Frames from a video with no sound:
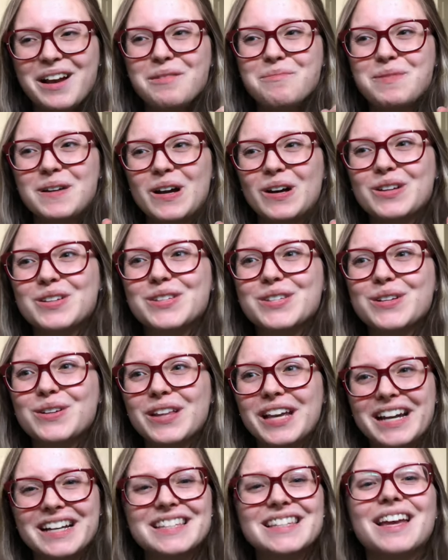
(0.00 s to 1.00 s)
But also,
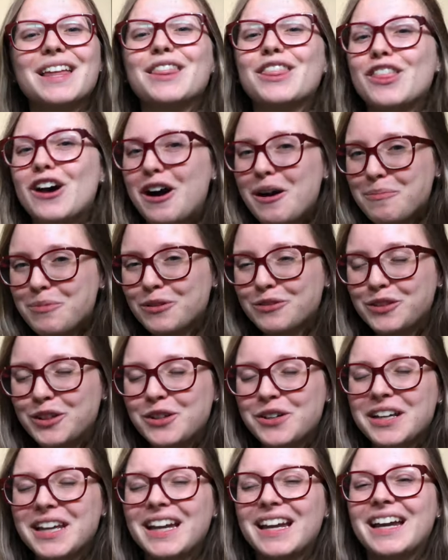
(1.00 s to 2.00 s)
like I said,
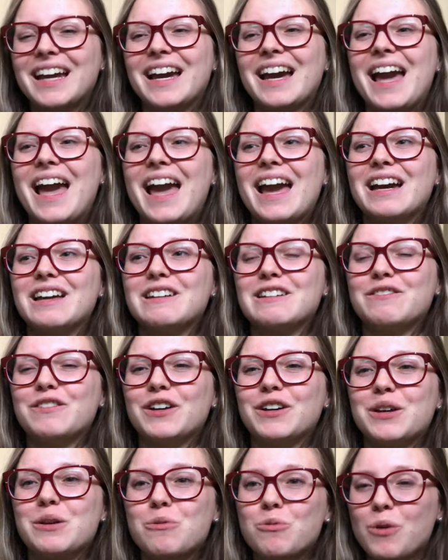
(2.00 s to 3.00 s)
thought-provoking and
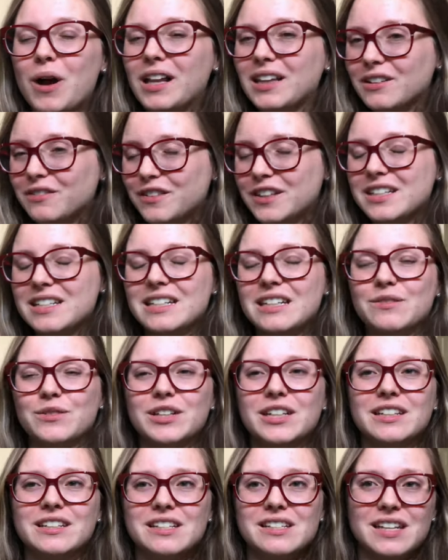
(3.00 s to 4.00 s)
very relevant
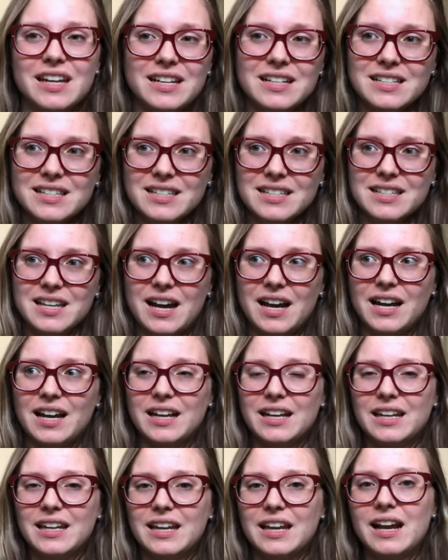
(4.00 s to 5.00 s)
even in today's
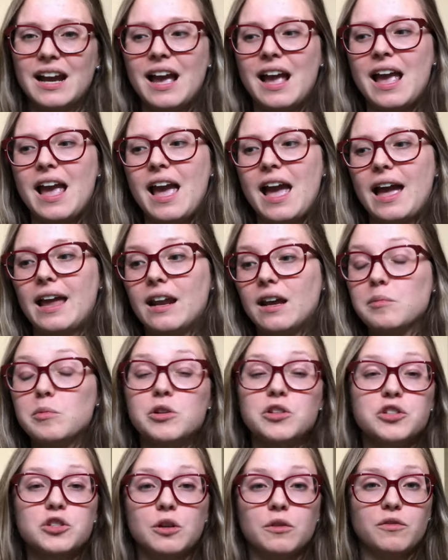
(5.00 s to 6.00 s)
society. And I'm
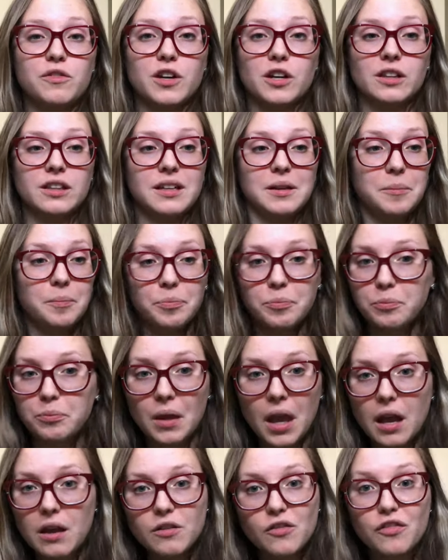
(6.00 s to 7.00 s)
also a fairly
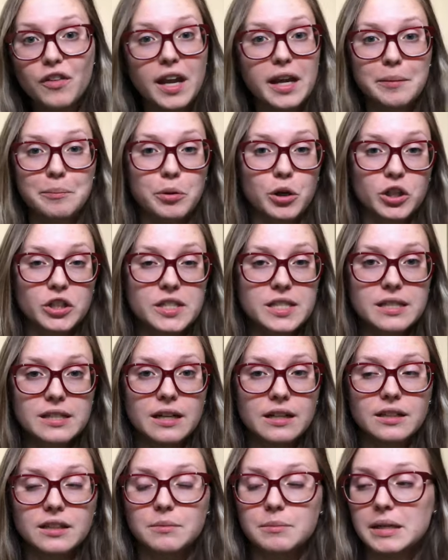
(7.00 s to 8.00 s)
vain person,
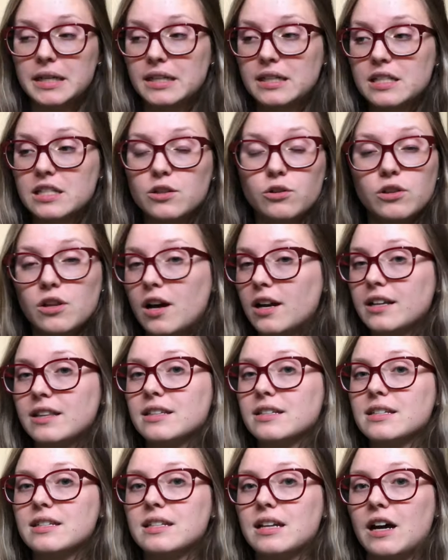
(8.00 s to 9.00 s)
I'll admit it. So a lot of
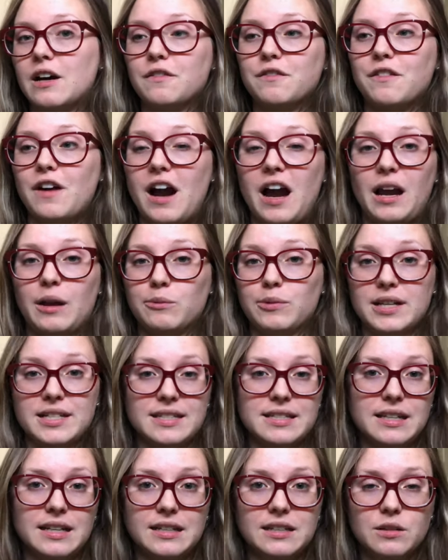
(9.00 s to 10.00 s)
this stuff I
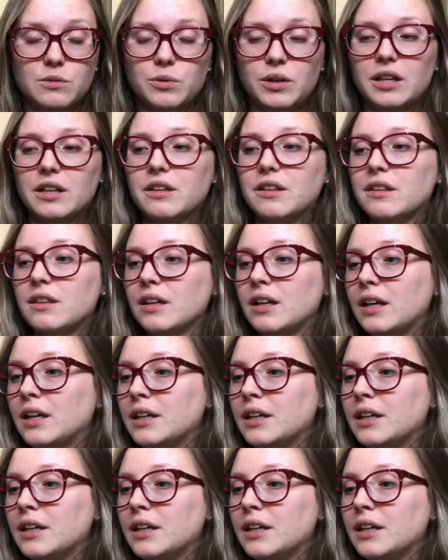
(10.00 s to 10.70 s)
resonated with.